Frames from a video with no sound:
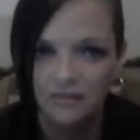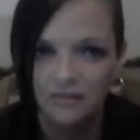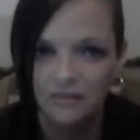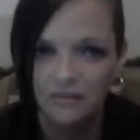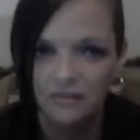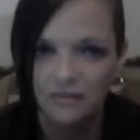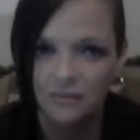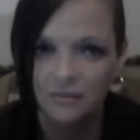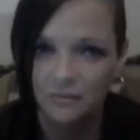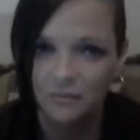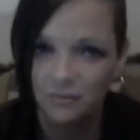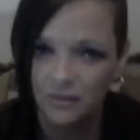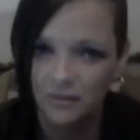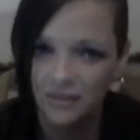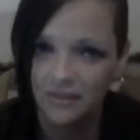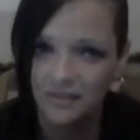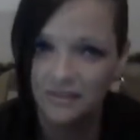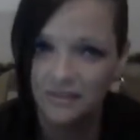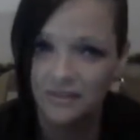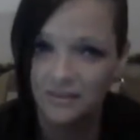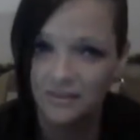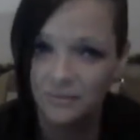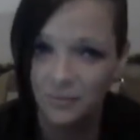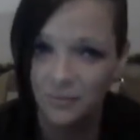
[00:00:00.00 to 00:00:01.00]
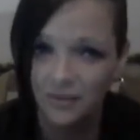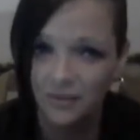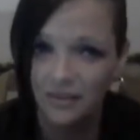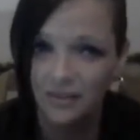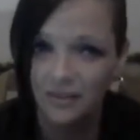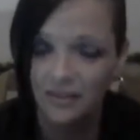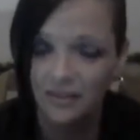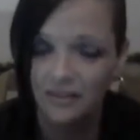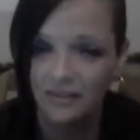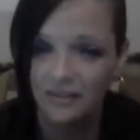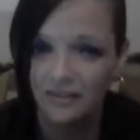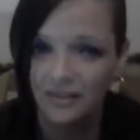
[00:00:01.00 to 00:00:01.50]
the reasons
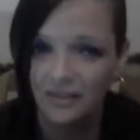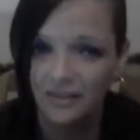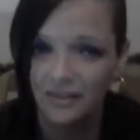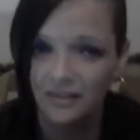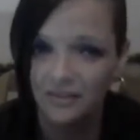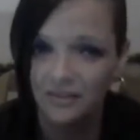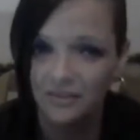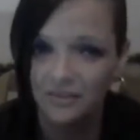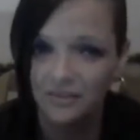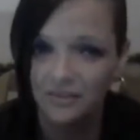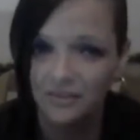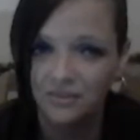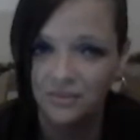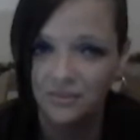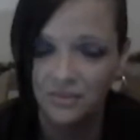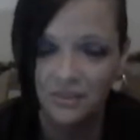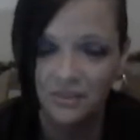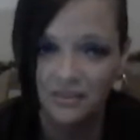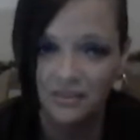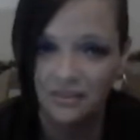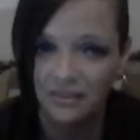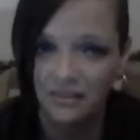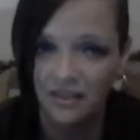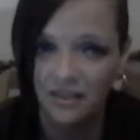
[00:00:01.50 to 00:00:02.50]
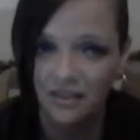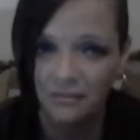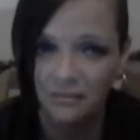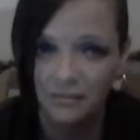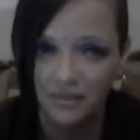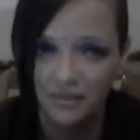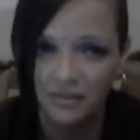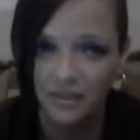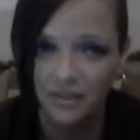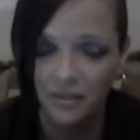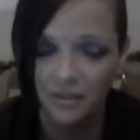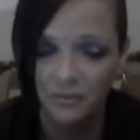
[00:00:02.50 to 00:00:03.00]
why they should not be
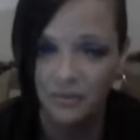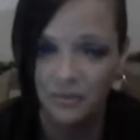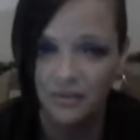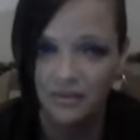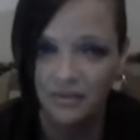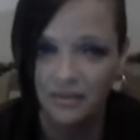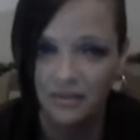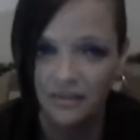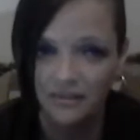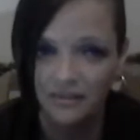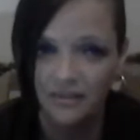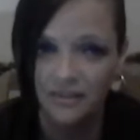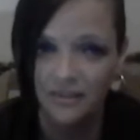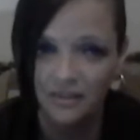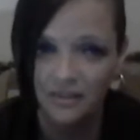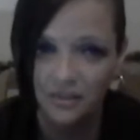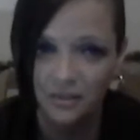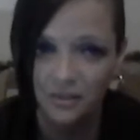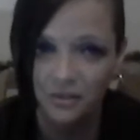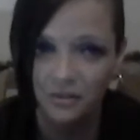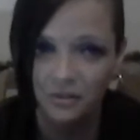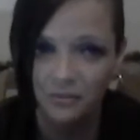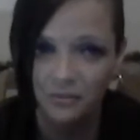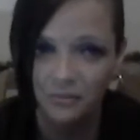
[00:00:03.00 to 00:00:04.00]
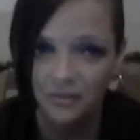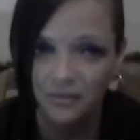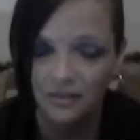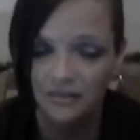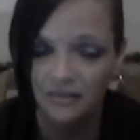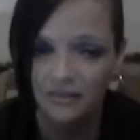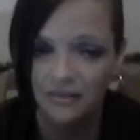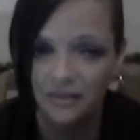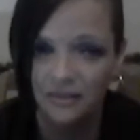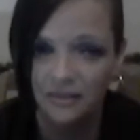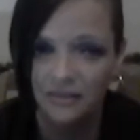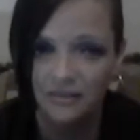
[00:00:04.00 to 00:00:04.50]
going, and they do, but
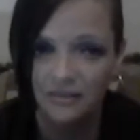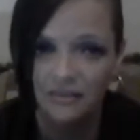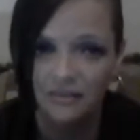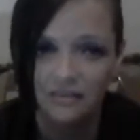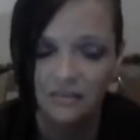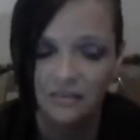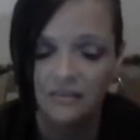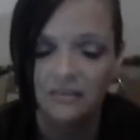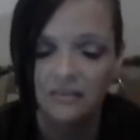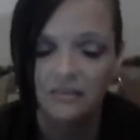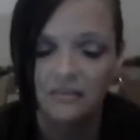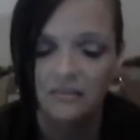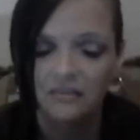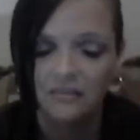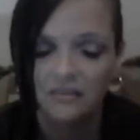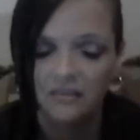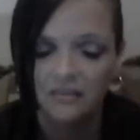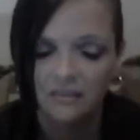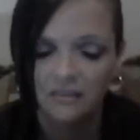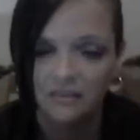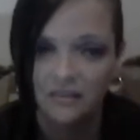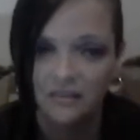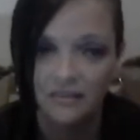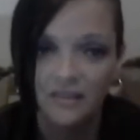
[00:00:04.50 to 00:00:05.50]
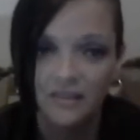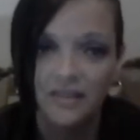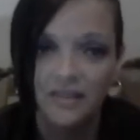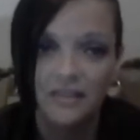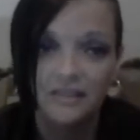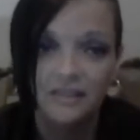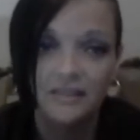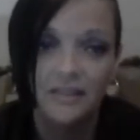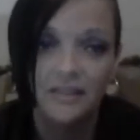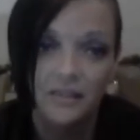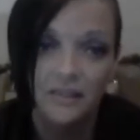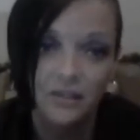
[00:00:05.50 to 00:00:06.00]
they, the things
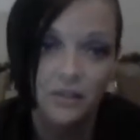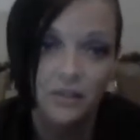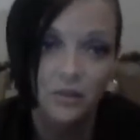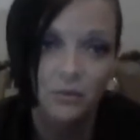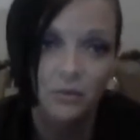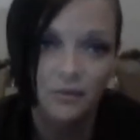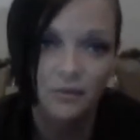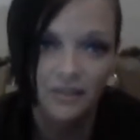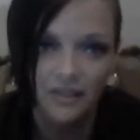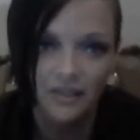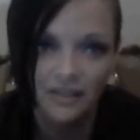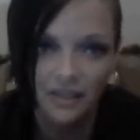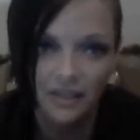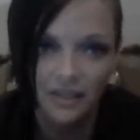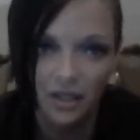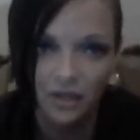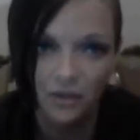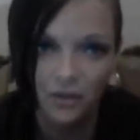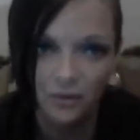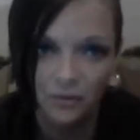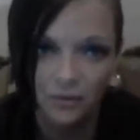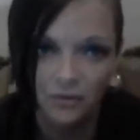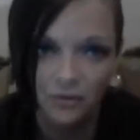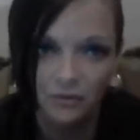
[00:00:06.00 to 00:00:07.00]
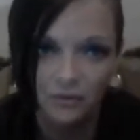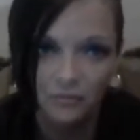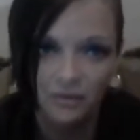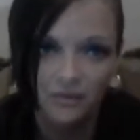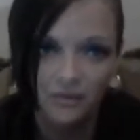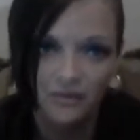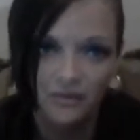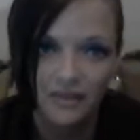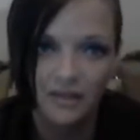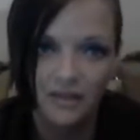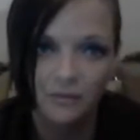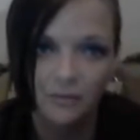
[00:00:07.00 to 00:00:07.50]
they do when they go, put it
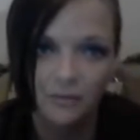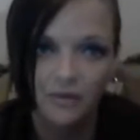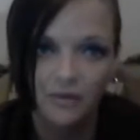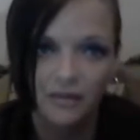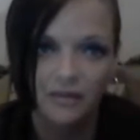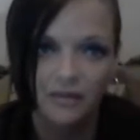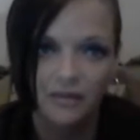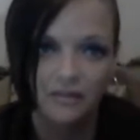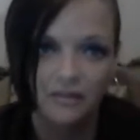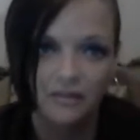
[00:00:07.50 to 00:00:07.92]
that way.